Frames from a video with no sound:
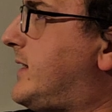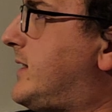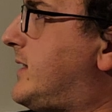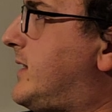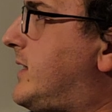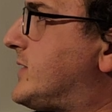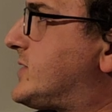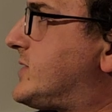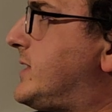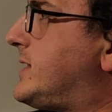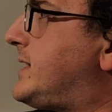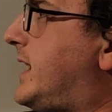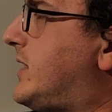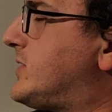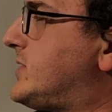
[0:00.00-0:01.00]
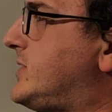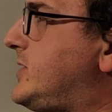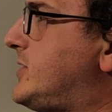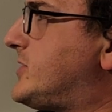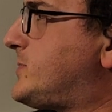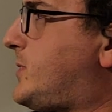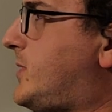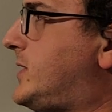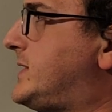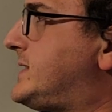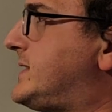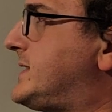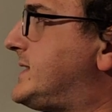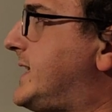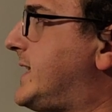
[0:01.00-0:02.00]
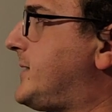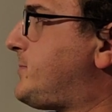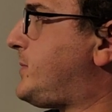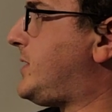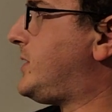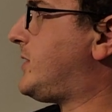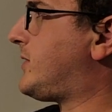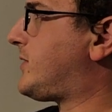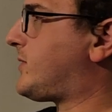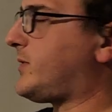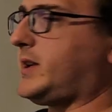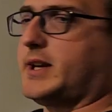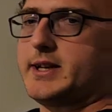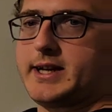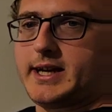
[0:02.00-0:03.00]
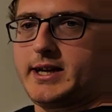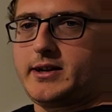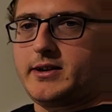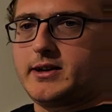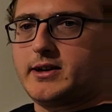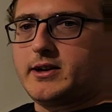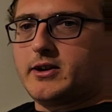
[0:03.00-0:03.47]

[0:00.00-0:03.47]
also the 1,000 years part is in 2 Peter 3:8.